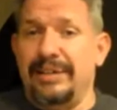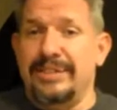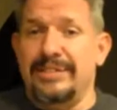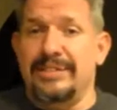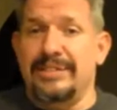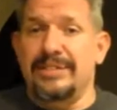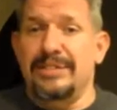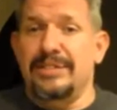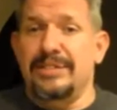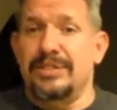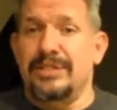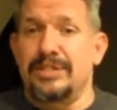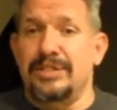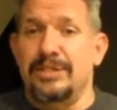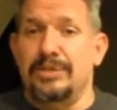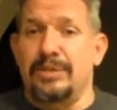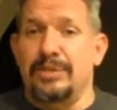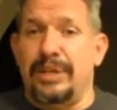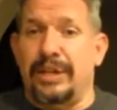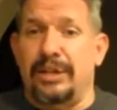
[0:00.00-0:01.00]
listen
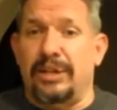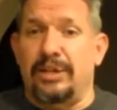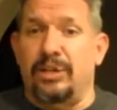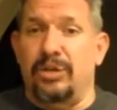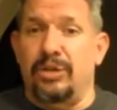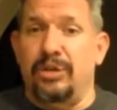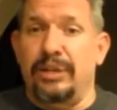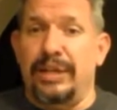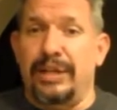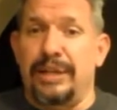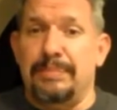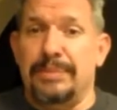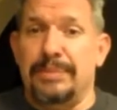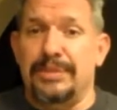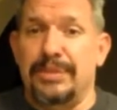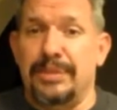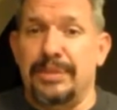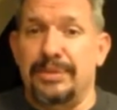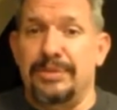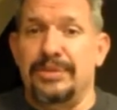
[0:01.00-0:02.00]
to like early
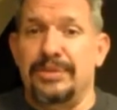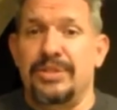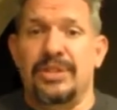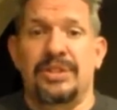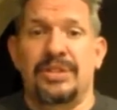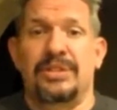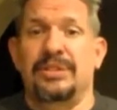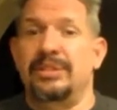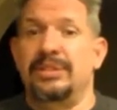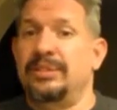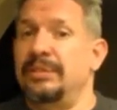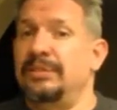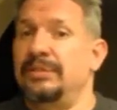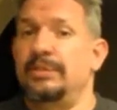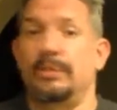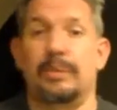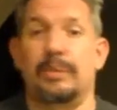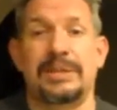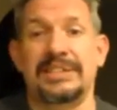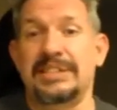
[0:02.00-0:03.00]
episodes,
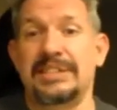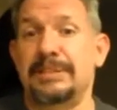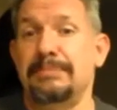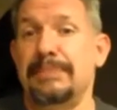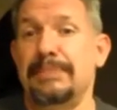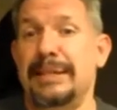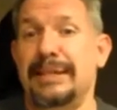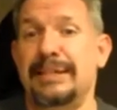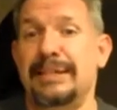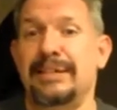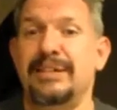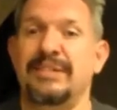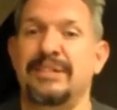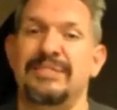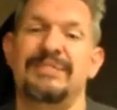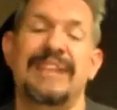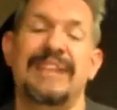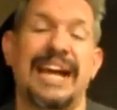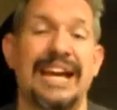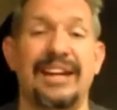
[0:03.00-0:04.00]
wasn't in bed,
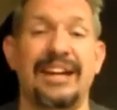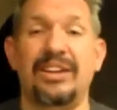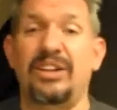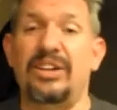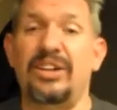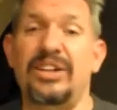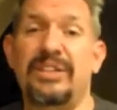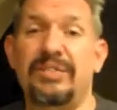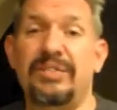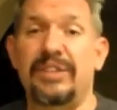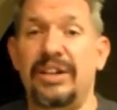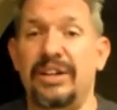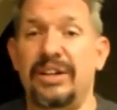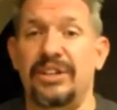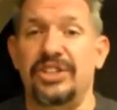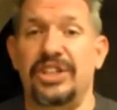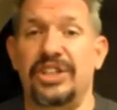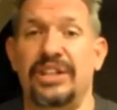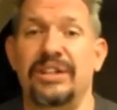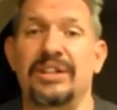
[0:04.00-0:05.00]
had a little different
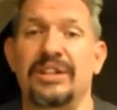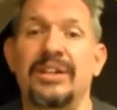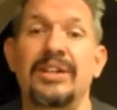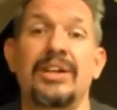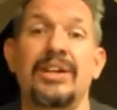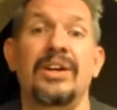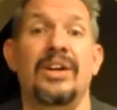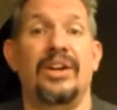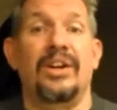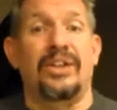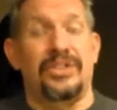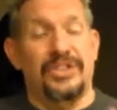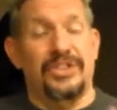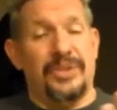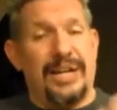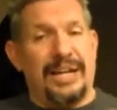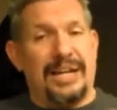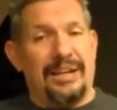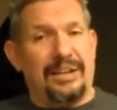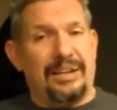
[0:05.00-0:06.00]
energy.
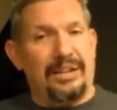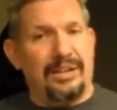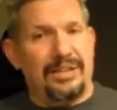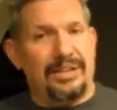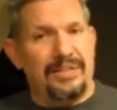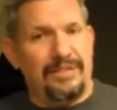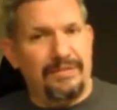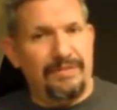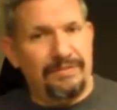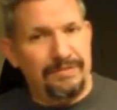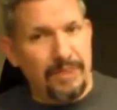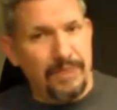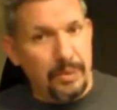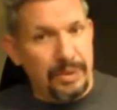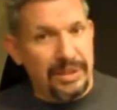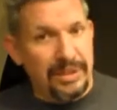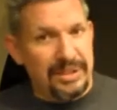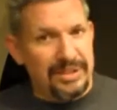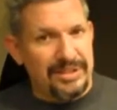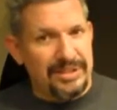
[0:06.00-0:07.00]
Also had a little different
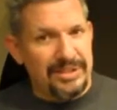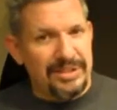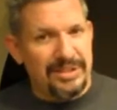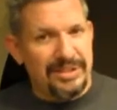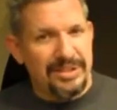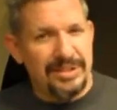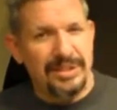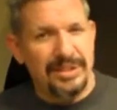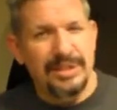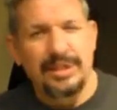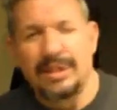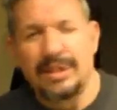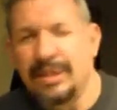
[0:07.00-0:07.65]
focus.